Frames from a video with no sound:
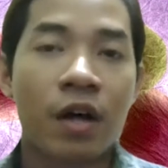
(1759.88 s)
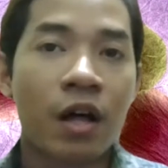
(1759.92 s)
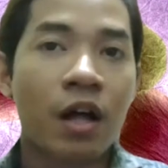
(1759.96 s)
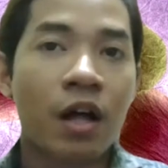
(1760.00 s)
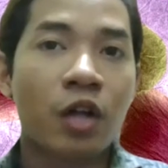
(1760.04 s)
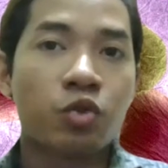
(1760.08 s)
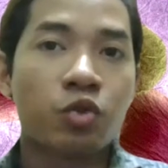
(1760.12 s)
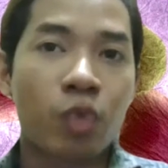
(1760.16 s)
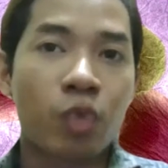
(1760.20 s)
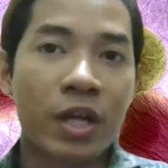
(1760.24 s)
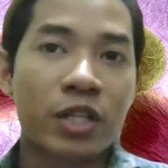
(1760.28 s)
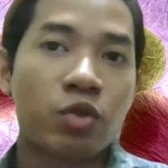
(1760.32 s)

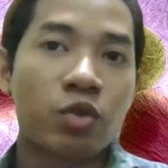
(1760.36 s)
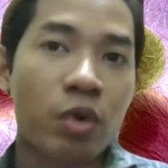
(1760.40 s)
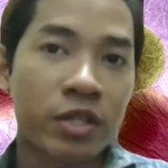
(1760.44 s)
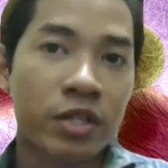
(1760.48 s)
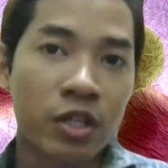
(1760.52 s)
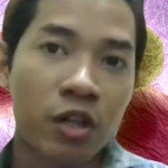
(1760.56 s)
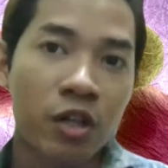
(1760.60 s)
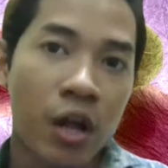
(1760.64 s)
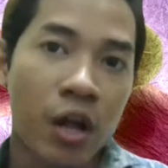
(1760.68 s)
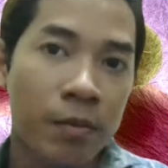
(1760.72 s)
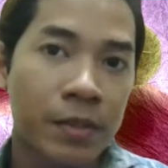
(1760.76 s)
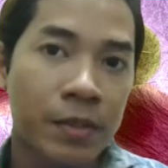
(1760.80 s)

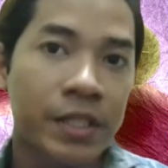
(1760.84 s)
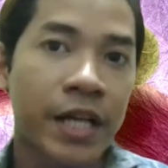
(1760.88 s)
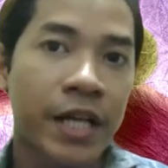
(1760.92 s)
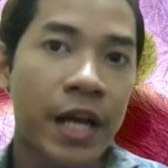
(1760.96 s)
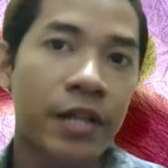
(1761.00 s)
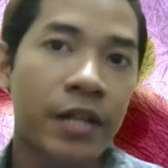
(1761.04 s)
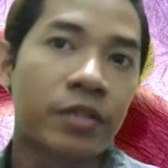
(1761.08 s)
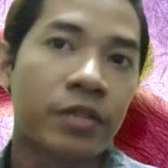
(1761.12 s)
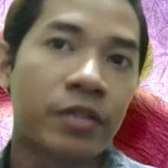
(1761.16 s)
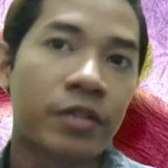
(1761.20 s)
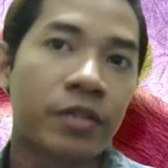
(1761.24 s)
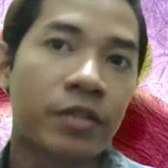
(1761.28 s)
2020 Global
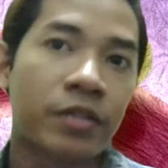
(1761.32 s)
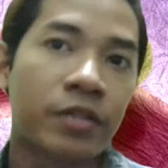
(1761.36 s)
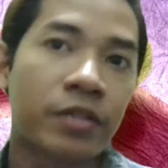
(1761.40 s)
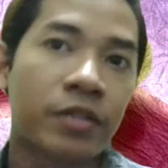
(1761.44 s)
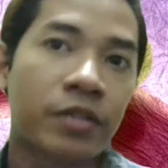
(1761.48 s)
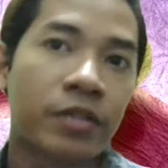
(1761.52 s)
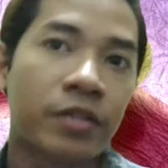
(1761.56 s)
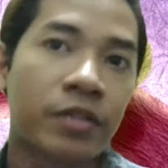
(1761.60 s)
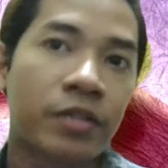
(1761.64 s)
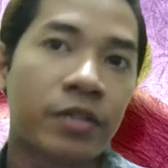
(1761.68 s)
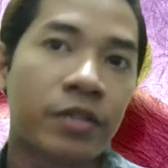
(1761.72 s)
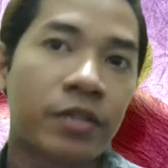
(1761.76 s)
Challenge. So
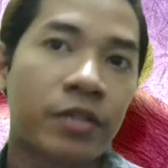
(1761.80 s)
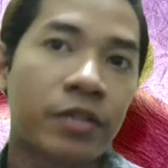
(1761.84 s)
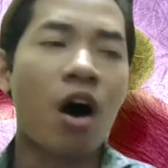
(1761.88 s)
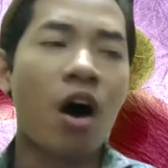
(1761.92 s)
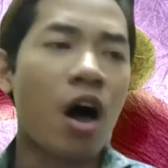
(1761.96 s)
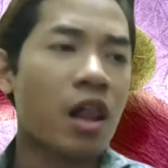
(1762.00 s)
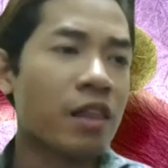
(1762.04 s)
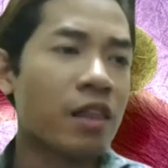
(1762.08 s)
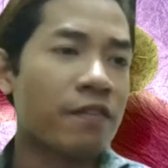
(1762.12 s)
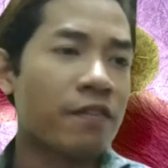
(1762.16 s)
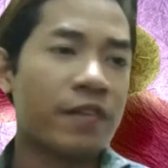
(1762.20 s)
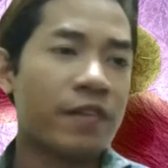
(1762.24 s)
they call
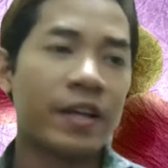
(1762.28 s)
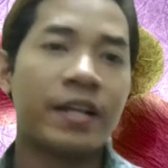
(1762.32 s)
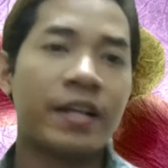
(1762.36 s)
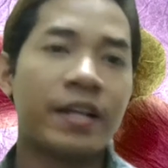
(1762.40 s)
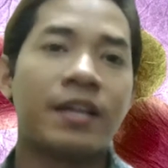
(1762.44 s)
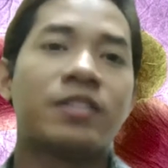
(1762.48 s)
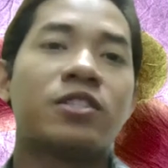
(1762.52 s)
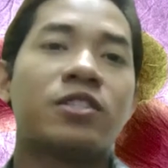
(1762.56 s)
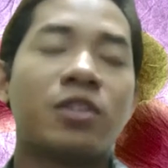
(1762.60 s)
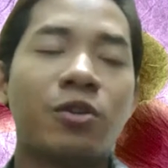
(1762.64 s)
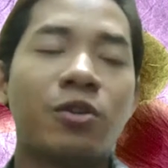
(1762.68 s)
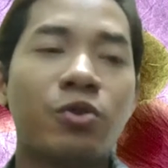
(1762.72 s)
all of
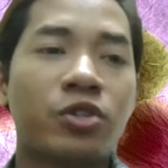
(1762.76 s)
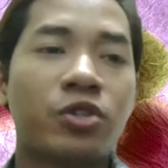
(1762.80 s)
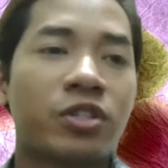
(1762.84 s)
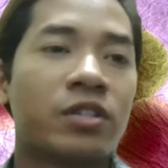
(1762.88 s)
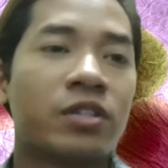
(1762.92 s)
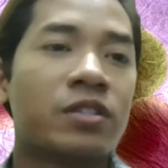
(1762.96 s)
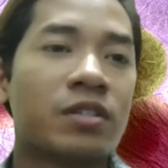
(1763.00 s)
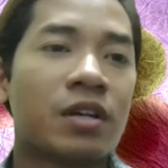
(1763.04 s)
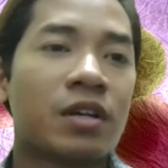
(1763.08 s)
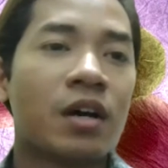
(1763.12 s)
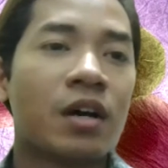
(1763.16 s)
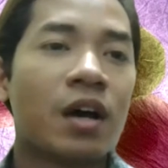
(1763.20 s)
the
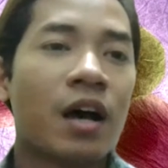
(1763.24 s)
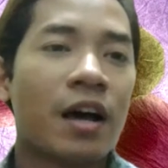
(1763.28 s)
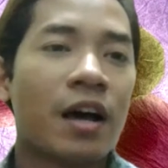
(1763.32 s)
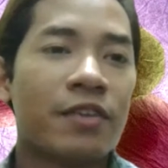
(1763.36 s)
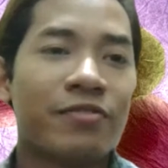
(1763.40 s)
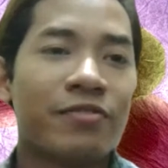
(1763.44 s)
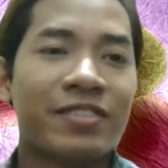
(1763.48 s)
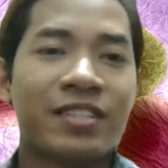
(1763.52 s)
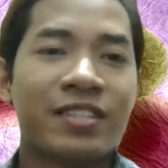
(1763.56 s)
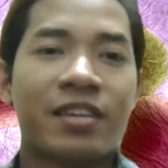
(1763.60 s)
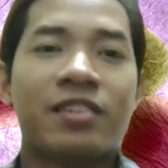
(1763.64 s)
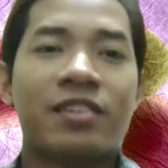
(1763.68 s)
solutions,
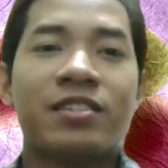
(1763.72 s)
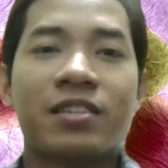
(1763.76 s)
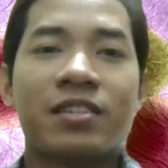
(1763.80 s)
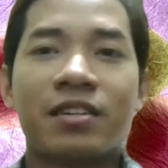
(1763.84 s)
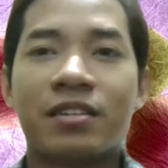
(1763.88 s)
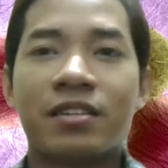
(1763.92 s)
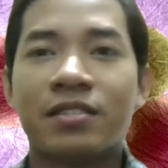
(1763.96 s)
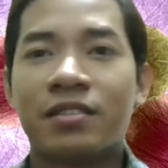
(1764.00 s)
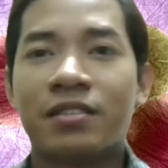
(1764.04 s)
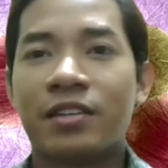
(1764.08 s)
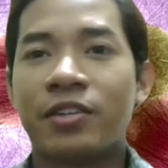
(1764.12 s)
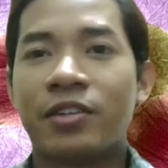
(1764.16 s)

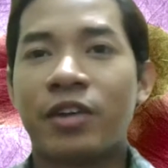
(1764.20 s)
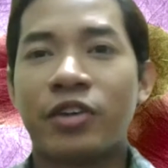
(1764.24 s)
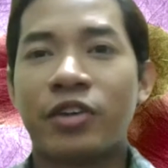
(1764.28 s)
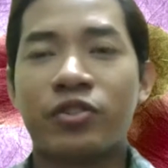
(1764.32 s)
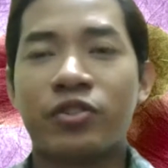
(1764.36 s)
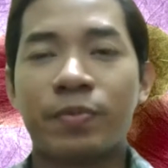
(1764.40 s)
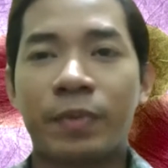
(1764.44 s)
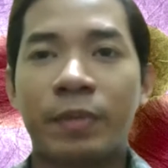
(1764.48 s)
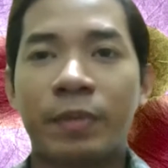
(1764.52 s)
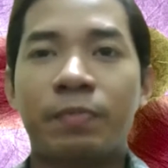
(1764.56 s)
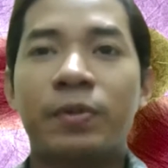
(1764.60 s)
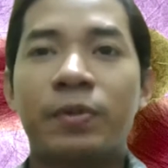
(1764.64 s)
researchers,
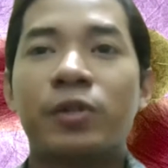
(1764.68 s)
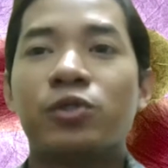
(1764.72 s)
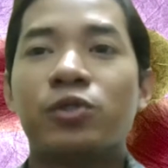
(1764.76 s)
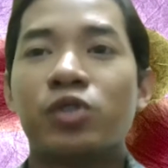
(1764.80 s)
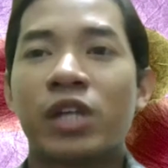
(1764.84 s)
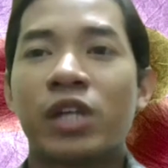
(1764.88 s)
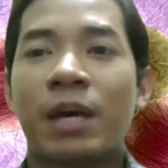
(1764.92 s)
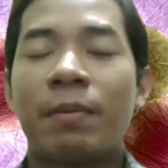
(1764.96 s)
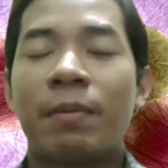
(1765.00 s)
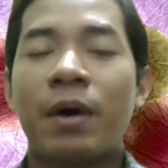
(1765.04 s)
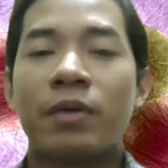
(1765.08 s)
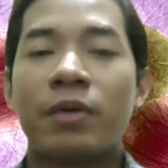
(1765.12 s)
industry people
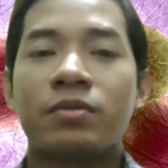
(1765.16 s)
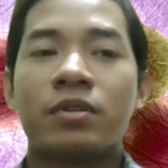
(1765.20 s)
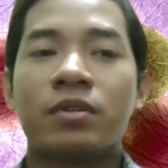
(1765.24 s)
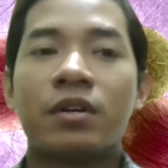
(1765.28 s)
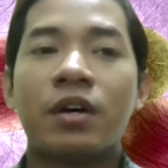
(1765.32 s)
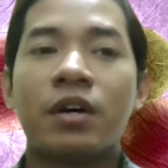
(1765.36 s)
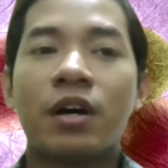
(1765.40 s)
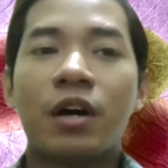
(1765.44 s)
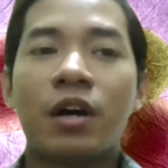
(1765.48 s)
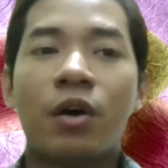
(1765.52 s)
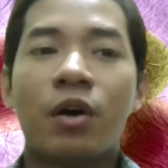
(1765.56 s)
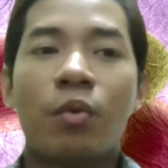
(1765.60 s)
to come out
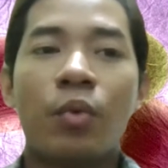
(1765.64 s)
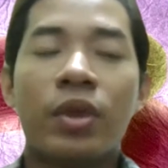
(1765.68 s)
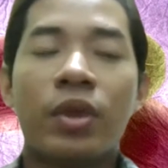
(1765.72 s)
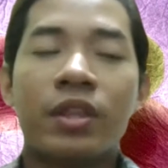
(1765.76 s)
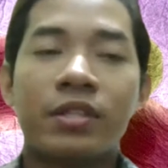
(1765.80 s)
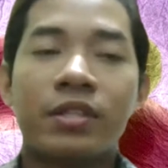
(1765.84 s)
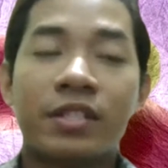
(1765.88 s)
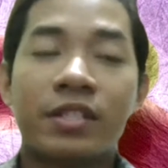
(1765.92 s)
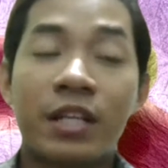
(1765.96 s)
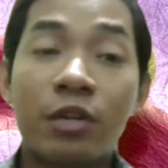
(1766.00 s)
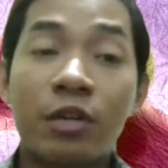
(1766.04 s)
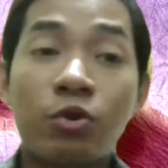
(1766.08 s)
with
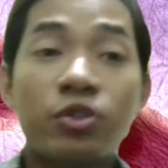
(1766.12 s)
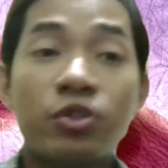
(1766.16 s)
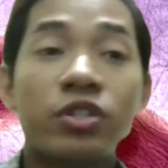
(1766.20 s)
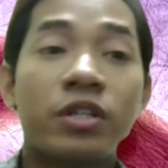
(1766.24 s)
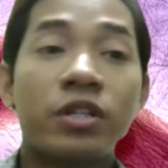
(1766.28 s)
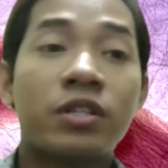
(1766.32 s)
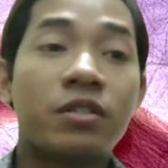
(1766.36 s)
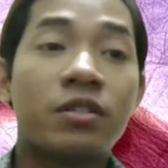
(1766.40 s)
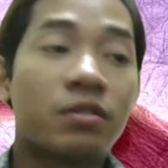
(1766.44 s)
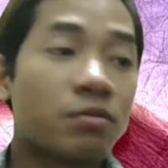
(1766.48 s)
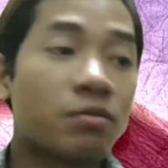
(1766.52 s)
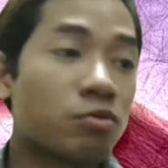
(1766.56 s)

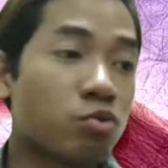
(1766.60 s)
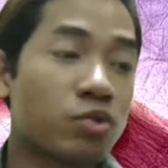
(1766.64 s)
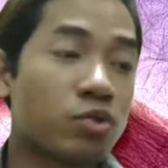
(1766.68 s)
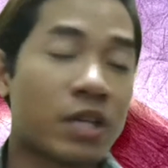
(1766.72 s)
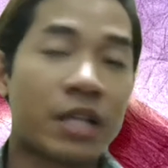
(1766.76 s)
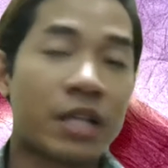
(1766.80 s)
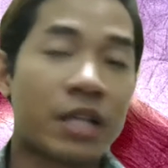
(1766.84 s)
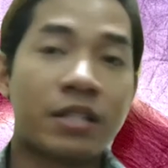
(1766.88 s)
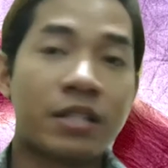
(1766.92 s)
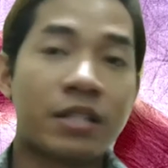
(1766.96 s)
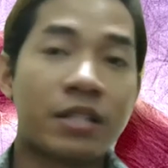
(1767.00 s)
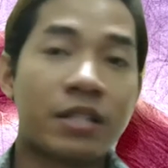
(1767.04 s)
solutions to
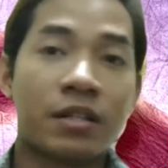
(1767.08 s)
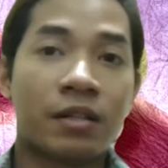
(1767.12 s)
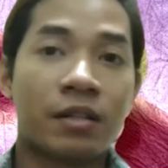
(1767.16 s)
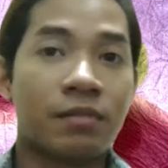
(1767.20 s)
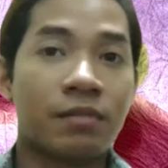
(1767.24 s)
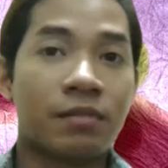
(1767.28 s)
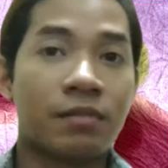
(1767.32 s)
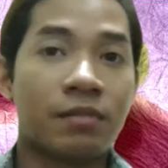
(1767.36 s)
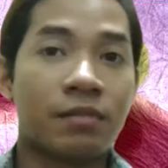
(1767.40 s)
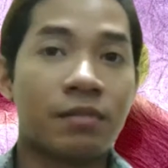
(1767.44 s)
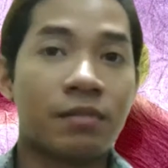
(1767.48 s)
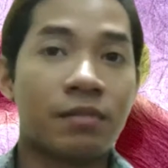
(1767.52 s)

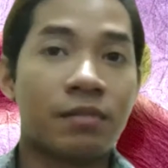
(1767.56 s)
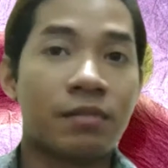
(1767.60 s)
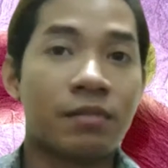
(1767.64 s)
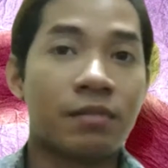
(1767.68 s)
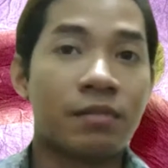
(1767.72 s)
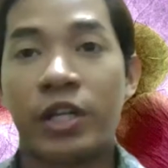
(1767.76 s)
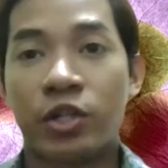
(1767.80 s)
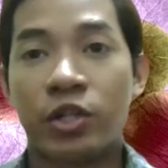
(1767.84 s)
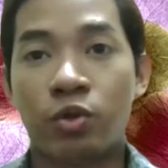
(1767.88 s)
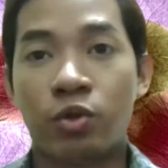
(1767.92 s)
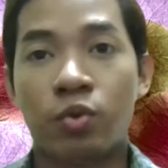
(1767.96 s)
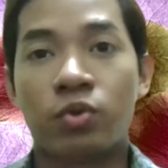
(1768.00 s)
settle
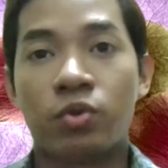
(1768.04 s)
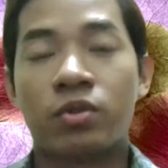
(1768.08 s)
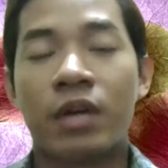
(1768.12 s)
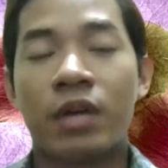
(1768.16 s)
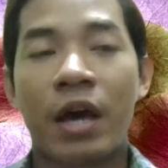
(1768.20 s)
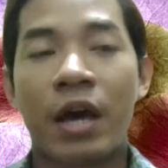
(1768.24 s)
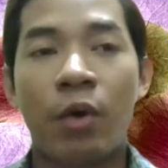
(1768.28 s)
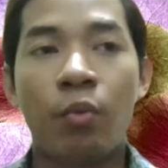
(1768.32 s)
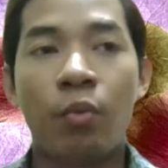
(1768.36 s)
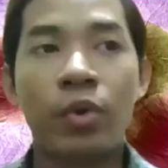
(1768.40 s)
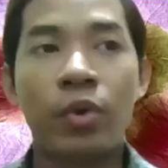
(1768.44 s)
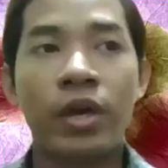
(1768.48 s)
the world
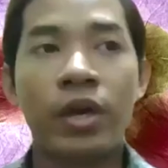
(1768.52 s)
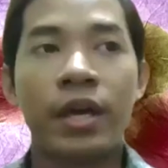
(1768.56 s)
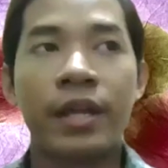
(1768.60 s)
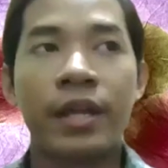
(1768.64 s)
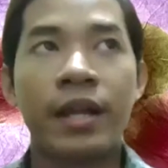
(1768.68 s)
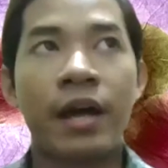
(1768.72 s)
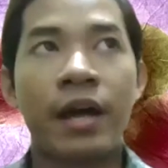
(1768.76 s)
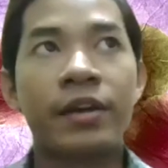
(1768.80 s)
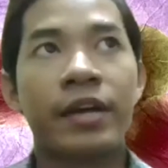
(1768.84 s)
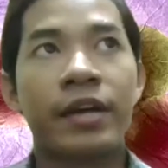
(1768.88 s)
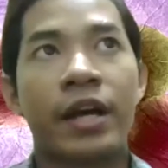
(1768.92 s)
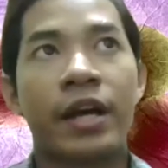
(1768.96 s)
issues. And
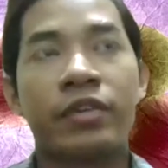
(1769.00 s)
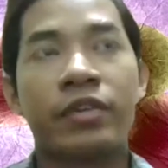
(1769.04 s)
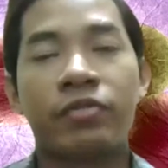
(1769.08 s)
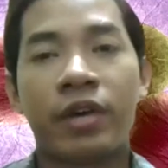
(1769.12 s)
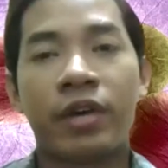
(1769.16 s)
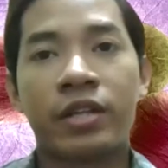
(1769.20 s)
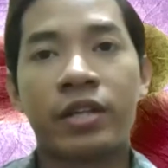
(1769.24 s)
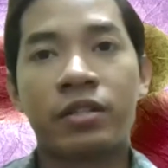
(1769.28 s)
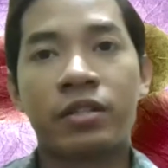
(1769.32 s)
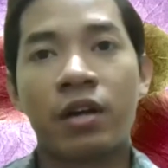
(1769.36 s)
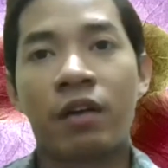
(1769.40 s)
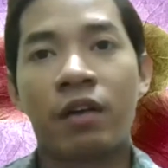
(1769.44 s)
we in under
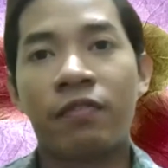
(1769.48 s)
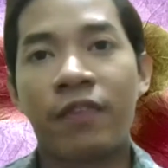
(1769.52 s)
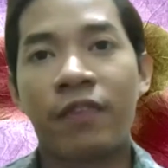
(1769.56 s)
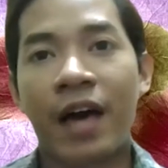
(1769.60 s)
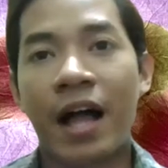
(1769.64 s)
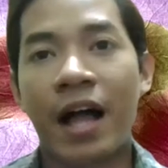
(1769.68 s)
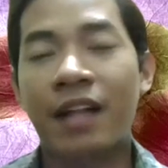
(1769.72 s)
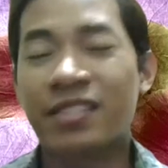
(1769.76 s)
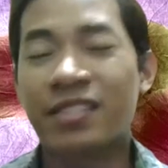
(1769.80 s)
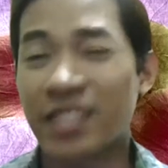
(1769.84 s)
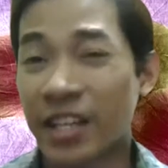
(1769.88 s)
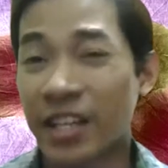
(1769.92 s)
categories of
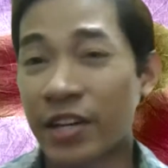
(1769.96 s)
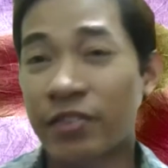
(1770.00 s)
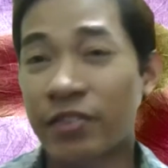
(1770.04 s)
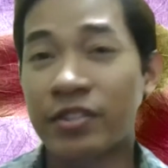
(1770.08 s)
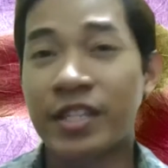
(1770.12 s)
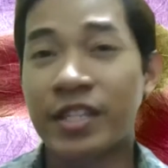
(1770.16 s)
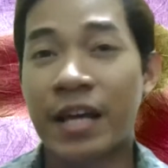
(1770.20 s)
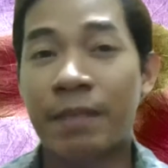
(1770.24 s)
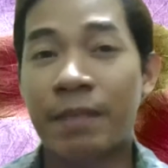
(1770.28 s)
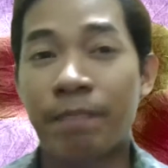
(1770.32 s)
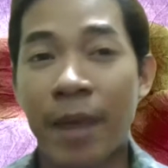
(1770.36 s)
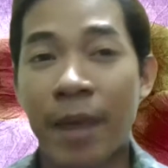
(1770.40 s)
health
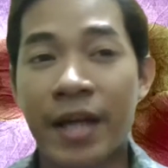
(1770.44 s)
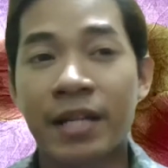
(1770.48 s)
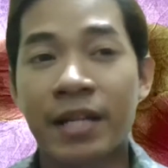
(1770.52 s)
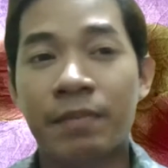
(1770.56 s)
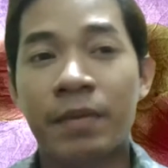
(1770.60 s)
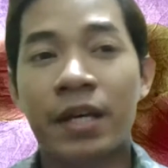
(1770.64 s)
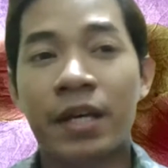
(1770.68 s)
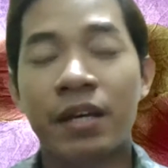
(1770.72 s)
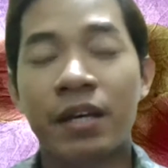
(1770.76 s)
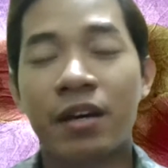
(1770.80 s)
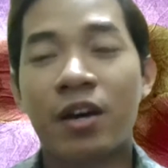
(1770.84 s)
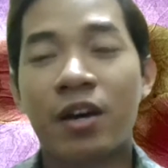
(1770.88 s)
security and
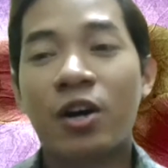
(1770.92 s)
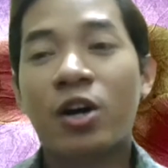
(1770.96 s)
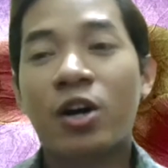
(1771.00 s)
pandemic.